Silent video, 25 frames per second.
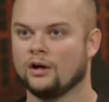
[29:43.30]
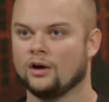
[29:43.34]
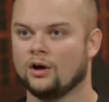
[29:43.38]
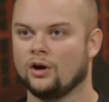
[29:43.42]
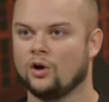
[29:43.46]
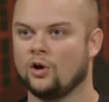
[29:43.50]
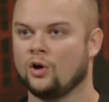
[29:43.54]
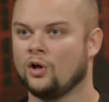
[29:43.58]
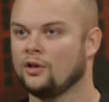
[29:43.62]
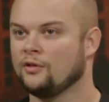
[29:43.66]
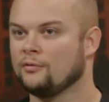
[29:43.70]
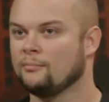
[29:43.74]

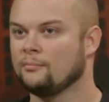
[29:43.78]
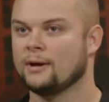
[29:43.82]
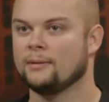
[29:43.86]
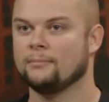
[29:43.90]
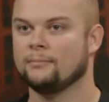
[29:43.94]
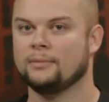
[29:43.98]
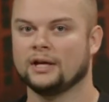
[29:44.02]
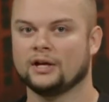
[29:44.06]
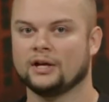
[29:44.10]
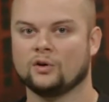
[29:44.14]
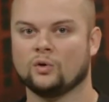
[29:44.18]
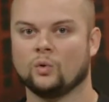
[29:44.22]
all of my
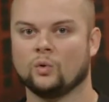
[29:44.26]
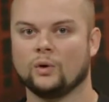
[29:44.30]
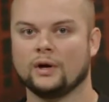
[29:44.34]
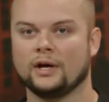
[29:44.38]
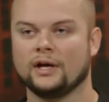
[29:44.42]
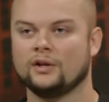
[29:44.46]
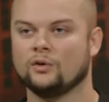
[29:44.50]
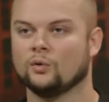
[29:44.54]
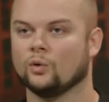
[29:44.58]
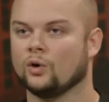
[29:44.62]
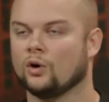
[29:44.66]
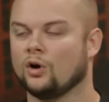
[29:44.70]

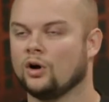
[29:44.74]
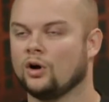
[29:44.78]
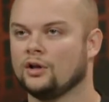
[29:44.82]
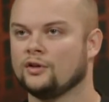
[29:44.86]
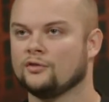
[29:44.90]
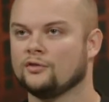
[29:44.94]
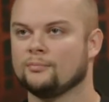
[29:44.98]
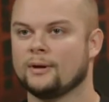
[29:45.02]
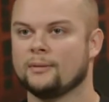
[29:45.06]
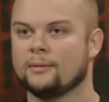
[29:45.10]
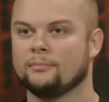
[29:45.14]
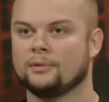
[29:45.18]
Bitcoin or all
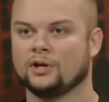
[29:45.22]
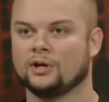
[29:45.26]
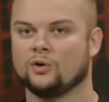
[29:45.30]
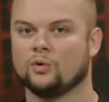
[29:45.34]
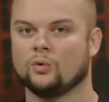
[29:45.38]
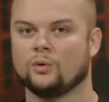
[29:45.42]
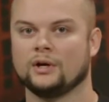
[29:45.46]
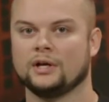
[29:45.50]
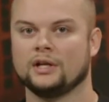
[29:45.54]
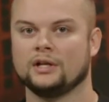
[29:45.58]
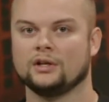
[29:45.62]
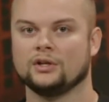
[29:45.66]
of my
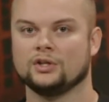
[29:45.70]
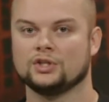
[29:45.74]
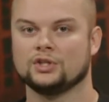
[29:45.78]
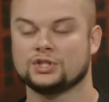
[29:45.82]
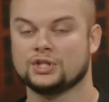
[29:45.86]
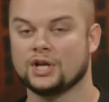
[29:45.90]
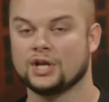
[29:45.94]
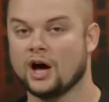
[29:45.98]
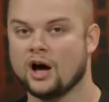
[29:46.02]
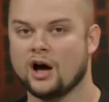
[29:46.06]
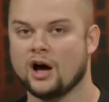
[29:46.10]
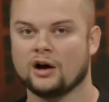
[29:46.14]
Bitcoin
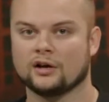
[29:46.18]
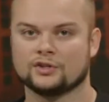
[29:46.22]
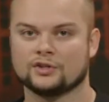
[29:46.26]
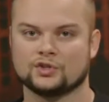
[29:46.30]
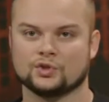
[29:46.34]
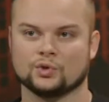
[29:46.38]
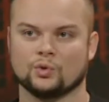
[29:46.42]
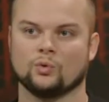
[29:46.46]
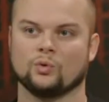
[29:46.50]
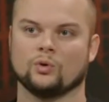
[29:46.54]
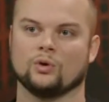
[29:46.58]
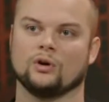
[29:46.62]
stocks
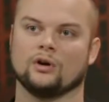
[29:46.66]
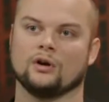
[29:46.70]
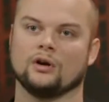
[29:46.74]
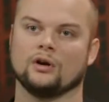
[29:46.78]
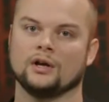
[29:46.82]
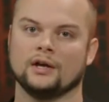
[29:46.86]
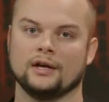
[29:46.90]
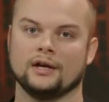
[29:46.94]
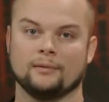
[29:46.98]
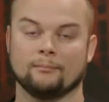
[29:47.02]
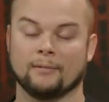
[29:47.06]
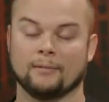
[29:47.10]
or
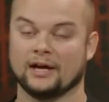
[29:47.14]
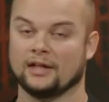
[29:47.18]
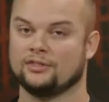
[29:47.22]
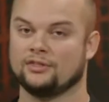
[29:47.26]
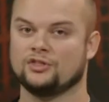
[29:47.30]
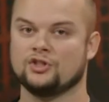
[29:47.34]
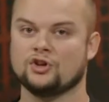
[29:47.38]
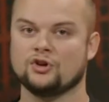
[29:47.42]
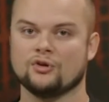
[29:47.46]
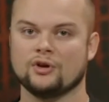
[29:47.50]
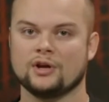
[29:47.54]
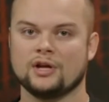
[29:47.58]
my
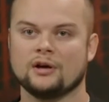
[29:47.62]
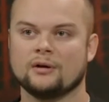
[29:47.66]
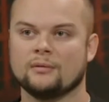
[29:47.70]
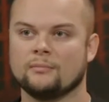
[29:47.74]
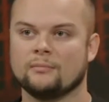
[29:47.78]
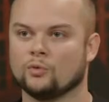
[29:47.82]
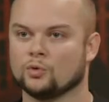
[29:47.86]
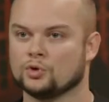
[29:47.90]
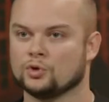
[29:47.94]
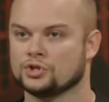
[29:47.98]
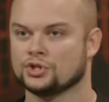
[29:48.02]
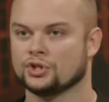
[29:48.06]
Ethereum
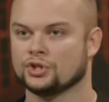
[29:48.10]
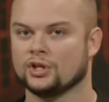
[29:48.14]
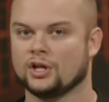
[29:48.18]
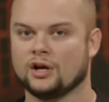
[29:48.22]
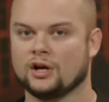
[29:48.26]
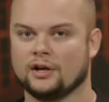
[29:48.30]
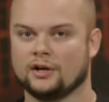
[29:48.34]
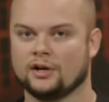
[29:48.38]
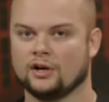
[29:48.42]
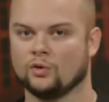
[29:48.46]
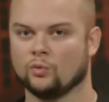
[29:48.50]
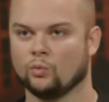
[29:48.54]
or
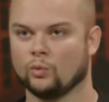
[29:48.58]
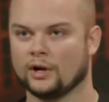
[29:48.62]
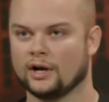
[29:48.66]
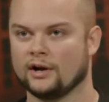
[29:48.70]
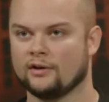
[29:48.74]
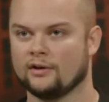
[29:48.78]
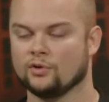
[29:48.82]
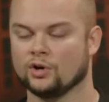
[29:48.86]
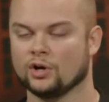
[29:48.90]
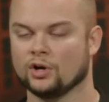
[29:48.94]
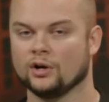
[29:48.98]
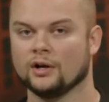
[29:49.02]
Solana or
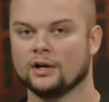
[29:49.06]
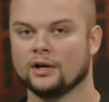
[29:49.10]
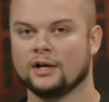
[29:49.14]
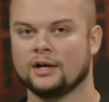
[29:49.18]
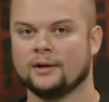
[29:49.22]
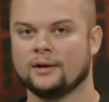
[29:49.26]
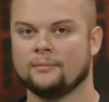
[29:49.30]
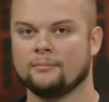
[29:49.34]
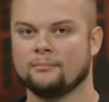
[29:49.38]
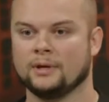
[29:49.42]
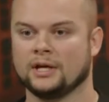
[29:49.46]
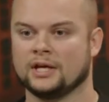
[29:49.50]
whatever,
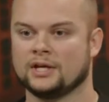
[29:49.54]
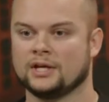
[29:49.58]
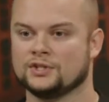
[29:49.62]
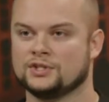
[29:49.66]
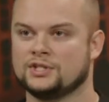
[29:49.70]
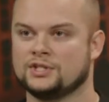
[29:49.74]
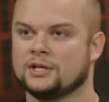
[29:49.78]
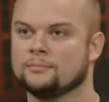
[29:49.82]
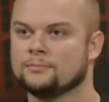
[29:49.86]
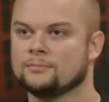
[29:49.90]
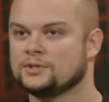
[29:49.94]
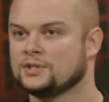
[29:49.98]
because
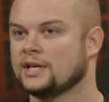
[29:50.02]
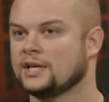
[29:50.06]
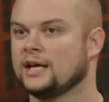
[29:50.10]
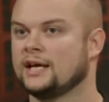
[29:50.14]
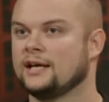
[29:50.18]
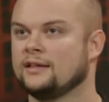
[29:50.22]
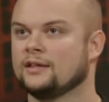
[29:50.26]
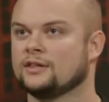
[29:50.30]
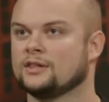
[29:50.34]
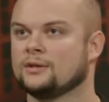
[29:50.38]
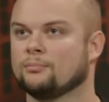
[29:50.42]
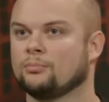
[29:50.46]
Tim's
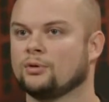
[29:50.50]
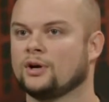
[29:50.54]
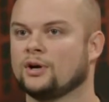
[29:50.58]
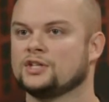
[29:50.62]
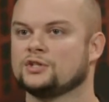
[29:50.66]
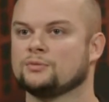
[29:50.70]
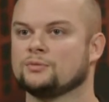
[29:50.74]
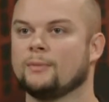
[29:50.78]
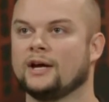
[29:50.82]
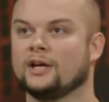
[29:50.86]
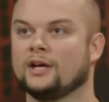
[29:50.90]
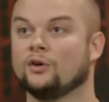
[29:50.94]
saying that the
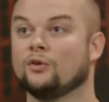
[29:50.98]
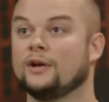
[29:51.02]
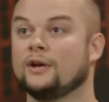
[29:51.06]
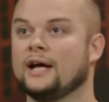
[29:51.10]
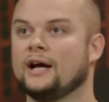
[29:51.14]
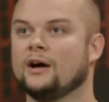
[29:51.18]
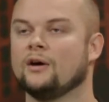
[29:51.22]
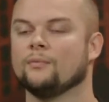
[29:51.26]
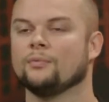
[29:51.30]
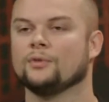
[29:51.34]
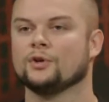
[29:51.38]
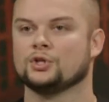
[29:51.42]
price might go
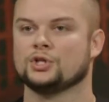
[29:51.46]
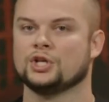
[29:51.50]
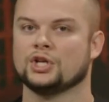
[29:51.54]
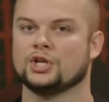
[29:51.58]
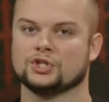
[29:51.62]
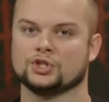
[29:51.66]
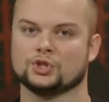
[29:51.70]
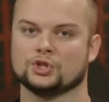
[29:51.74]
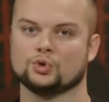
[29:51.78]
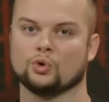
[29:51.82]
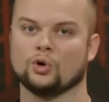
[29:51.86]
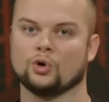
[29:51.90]
down. There's
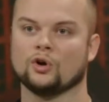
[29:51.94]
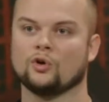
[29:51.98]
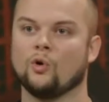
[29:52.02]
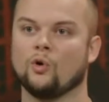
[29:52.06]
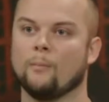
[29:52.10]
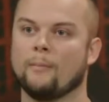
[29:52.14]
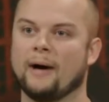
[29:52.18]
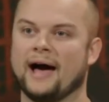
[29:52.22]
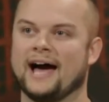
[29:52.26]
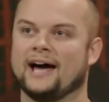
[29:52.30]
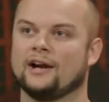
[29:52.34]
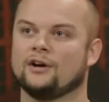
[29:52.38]
historical
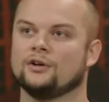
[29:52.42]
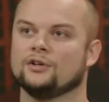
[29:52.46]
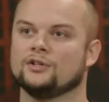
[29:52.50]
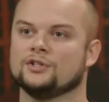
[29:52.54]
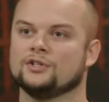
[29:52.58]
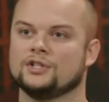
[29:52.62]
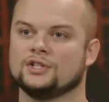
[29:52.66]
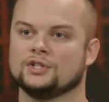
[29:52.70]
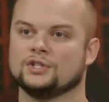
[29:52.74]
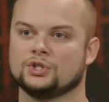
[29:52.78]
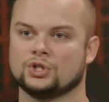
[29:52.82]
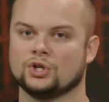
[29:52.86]
patterns
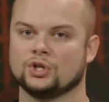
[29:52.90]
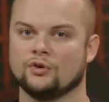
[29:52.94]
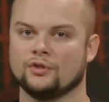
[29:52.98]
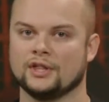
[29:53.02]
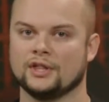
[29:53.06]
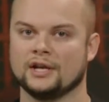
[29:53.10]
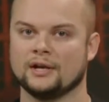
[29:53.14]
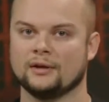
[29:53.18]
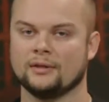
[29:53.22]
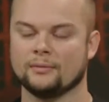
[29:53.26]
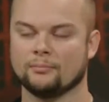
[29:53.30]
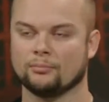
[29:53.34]
that show
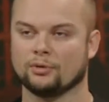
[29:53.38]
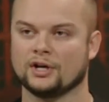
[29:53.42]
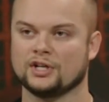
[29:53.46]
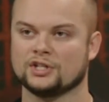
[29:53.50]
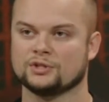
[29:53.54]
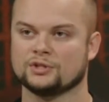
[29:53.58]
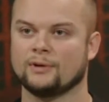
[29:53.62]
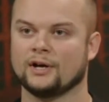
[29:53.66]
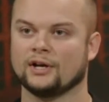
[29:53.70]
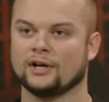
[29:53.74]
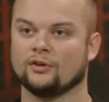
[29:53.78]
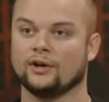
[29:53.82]
that the price
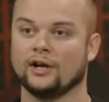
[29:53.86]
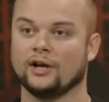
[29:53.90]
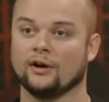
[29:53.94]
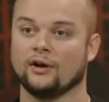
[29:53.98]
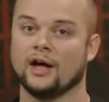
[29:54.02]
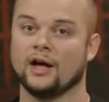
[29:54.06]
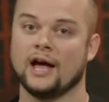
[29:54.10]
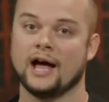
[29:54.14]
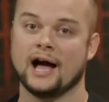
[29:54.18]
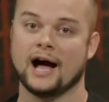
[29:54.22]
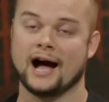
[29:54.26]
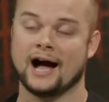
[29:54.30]
might go down.
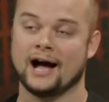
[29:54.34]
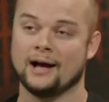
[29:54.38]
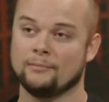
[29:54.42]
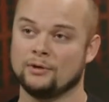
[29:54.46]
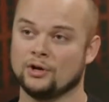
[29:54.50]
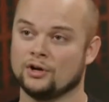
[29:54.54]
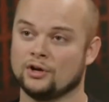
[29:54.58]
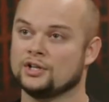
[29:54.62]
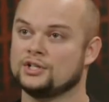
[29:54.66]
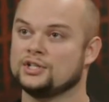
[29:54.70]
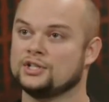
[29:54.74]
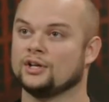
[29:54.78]
I'm
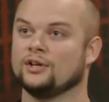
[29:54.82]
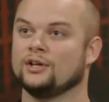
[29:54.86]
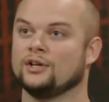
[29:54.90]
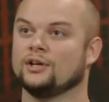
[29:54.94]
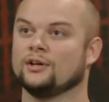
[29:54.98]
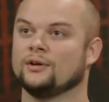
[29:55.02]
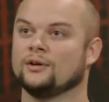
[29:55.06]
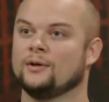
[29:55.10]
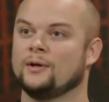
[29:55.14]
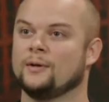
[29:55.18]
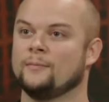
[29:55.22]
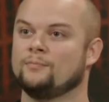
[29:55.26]
here to tell
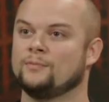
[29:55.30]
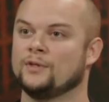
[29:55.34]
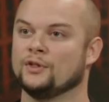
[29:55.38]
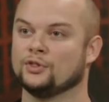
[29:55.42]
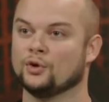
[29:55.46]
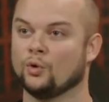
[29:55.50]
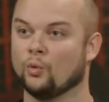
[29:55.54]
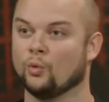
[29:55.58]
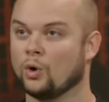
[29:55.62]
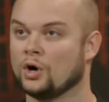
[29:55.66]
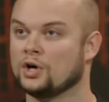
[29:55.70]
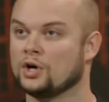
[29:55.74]
you that
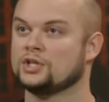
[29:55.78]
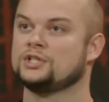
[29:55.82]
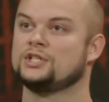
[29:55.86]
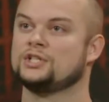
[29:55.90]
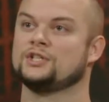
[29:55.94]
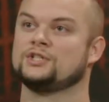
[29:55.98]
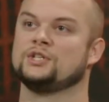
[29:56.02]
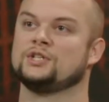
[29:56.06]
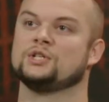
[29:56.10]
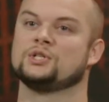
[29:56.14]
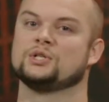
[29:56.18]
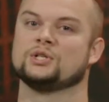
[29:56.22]
the worst
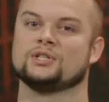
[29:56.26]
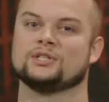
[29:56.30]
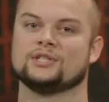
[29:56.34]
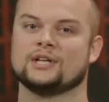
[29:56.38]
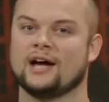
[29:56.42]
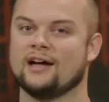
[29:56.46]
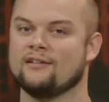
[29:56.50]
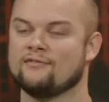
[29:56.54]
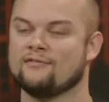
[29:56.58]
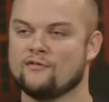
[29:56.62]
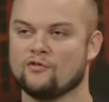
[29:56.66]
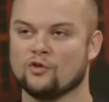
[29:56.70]
decisions
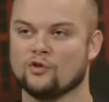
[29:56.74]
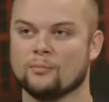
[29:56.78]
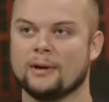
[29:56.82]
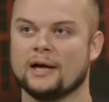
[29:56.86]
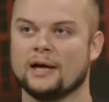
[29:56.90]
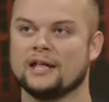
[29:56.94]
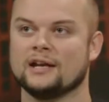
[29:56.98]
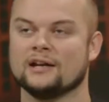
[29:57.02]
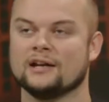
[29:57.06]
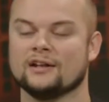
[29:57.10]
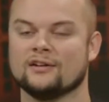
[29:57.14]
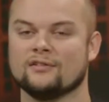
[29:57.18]
I've ever
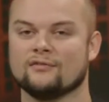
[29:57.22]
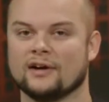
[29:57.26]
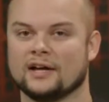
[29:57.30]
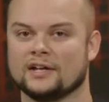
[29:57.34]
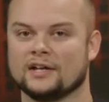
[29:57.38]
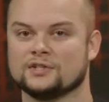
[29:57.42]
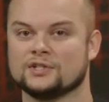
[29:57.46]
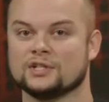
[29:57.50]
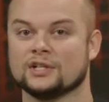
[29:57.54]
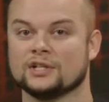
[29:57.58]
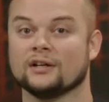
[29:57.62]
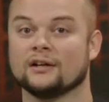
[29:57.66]
made in
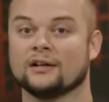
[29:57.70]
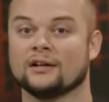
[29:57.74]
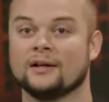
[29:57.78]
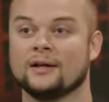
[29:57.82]
investing